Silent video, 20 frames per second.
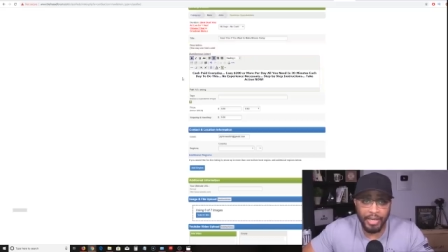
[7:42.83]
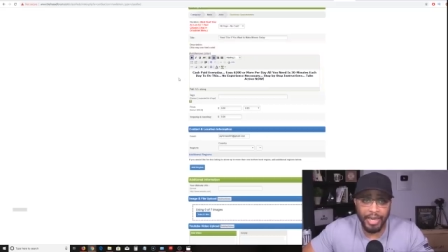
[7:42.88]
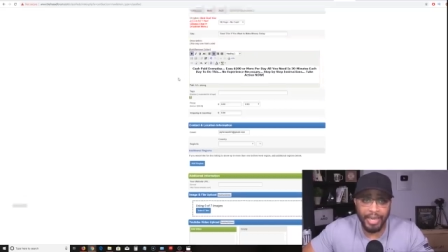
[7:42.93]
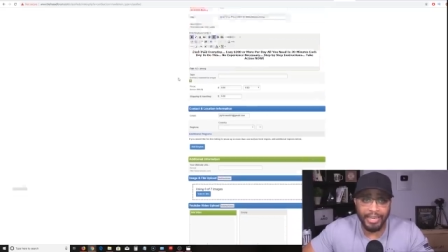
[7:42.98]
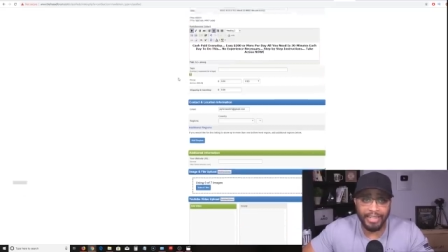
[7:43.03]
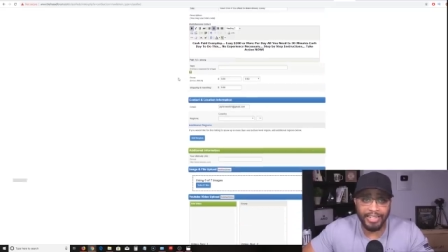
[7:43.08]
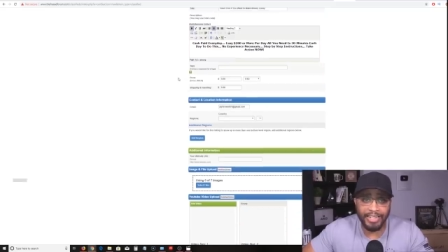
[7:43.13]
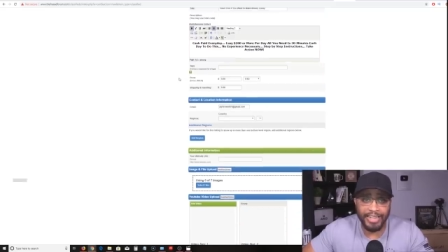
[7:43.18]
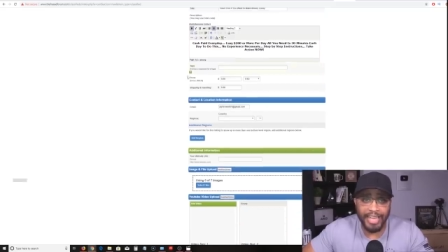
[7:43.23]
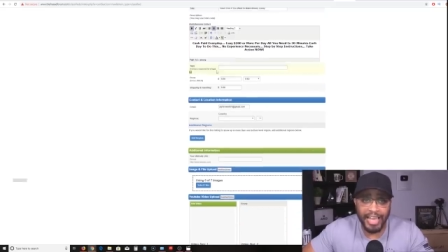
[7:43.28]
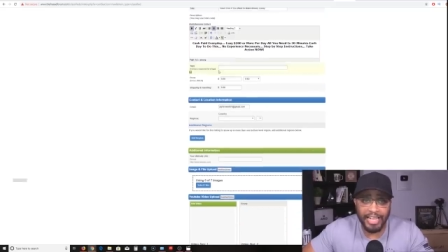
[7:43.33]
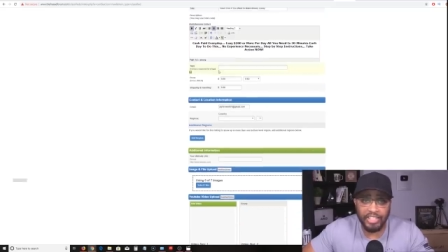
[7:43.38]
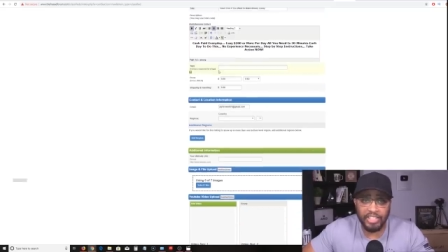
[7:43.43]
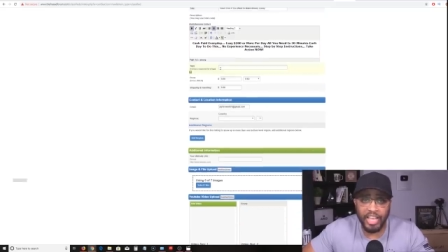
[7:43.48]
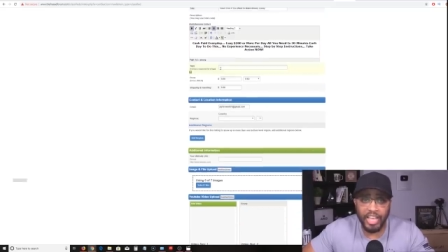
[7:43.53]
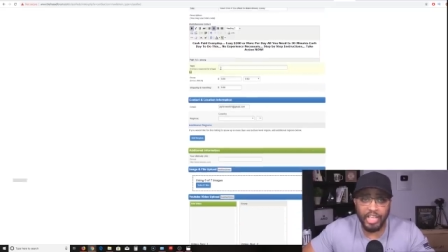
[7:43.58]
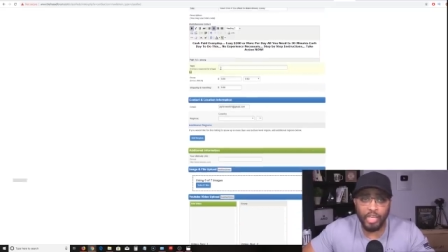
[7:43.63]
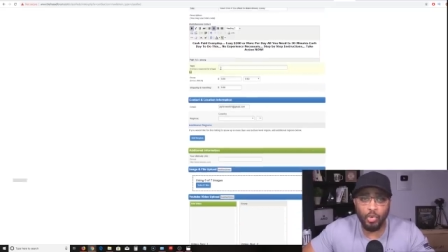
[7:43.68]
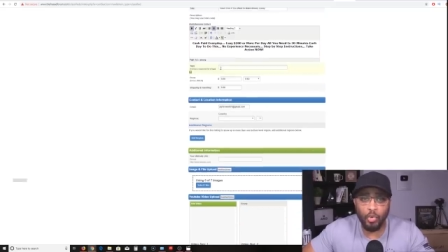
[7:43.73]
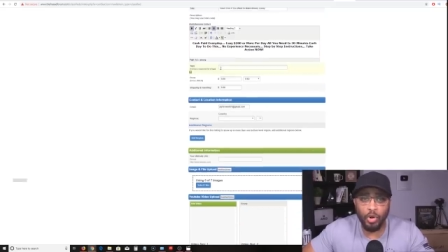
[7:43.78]
And the next
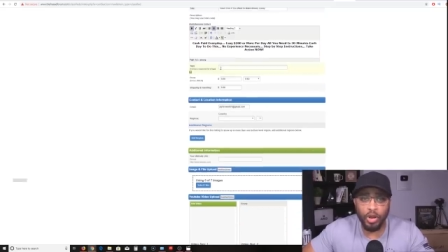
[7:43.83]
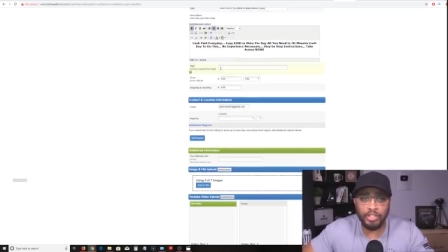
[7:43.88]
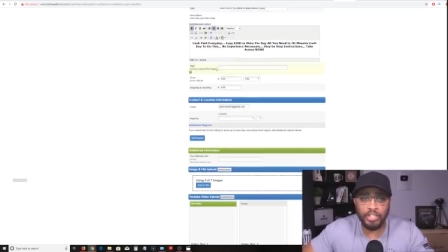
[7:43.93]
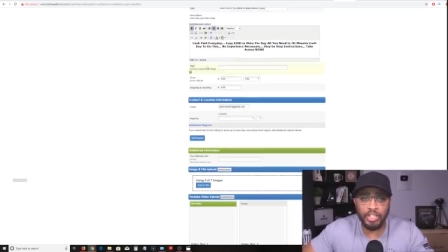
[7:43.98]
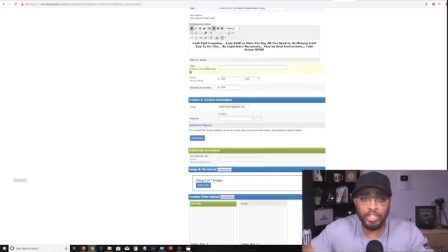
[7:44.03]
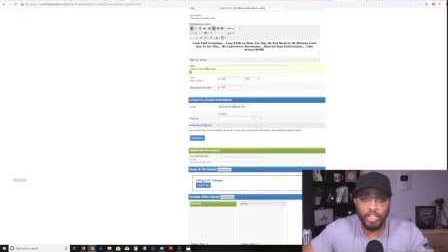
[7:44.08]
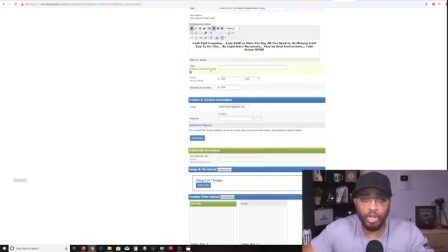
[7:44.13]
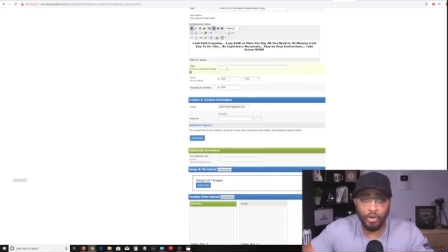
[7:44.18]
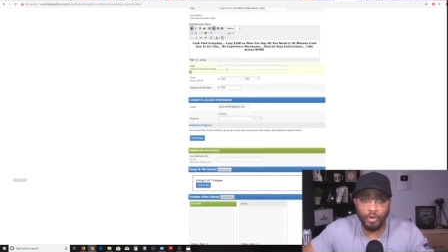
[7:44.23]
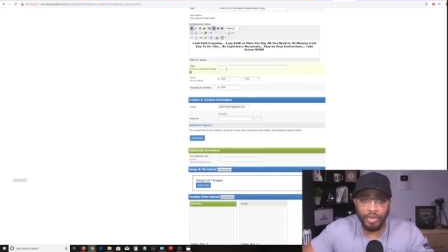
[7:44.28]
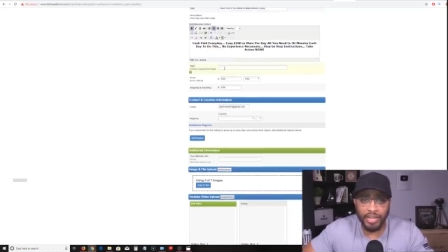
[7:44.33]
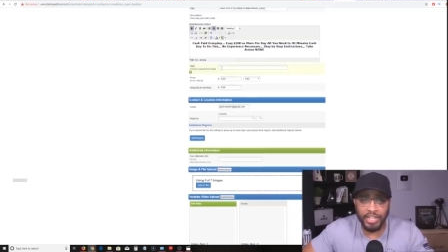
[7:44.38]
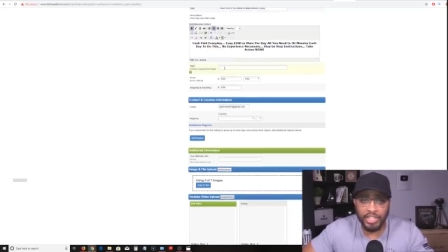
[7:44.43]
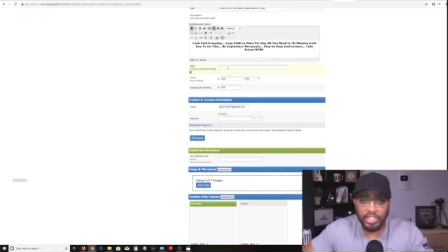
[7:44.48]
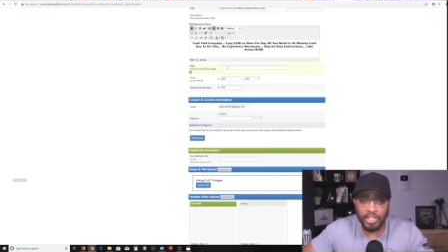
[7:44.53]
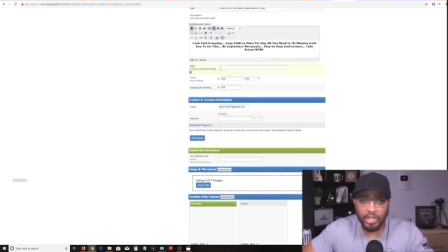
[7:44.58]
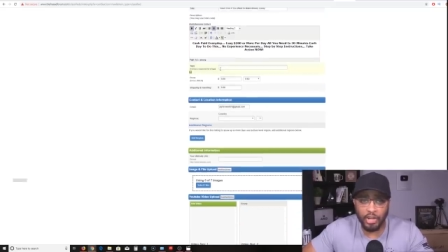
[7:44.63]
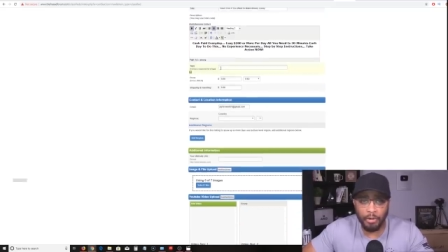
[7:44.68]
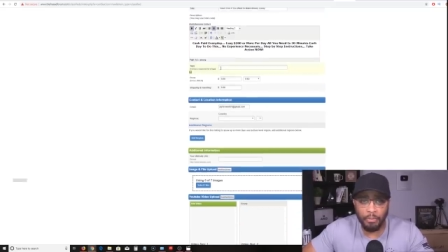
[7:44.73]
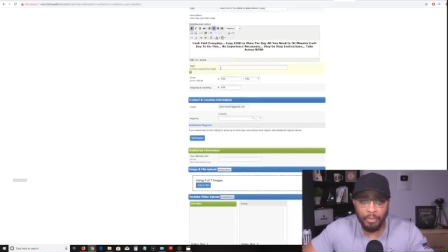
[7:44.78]
thing you want to do in
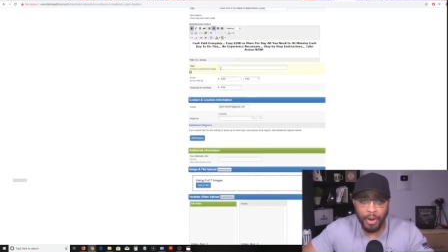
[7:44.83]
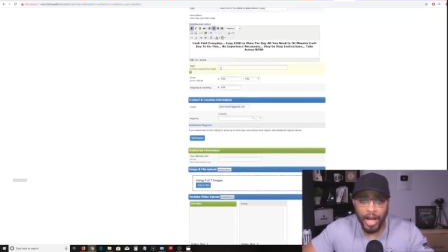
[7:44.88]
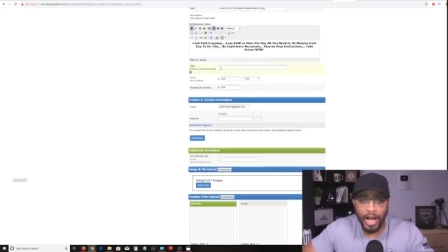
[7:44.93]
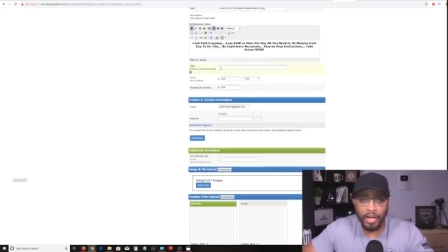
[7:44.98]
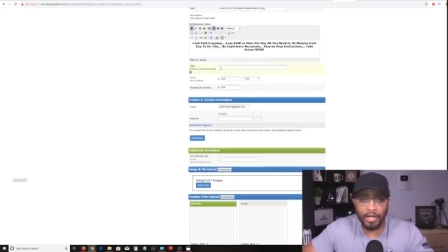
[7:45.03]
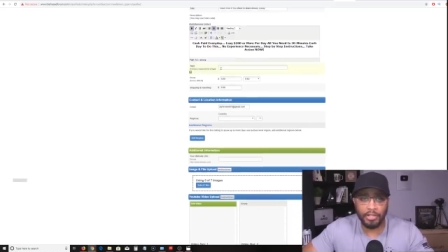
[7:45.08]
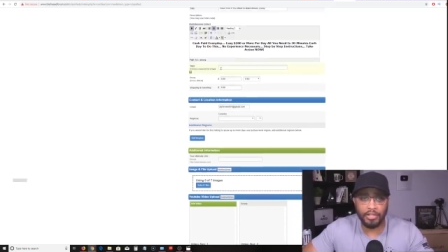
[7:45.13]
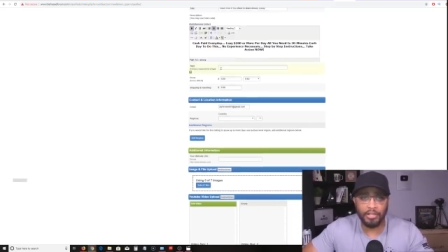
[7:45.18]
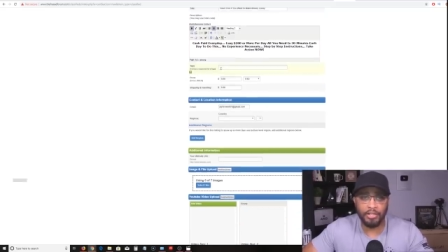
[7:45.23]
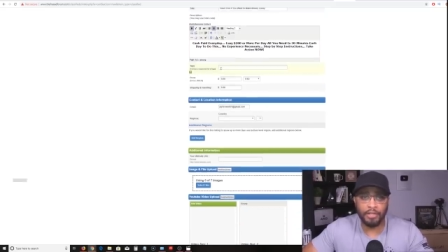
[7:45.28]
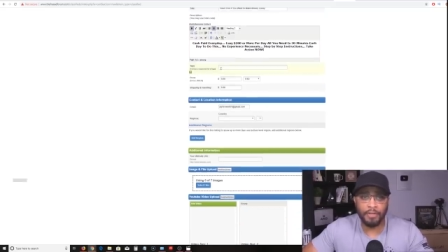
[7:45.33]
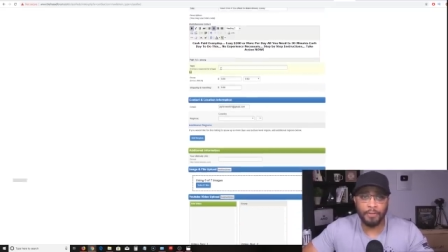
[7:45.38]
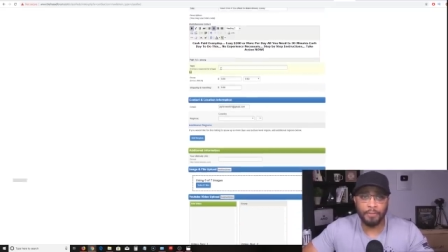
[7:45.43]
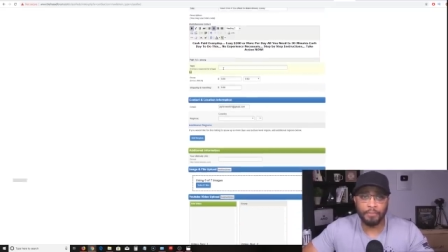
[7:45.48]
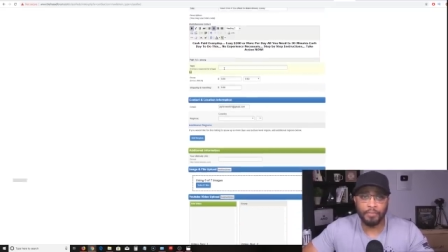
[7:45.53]
this little box,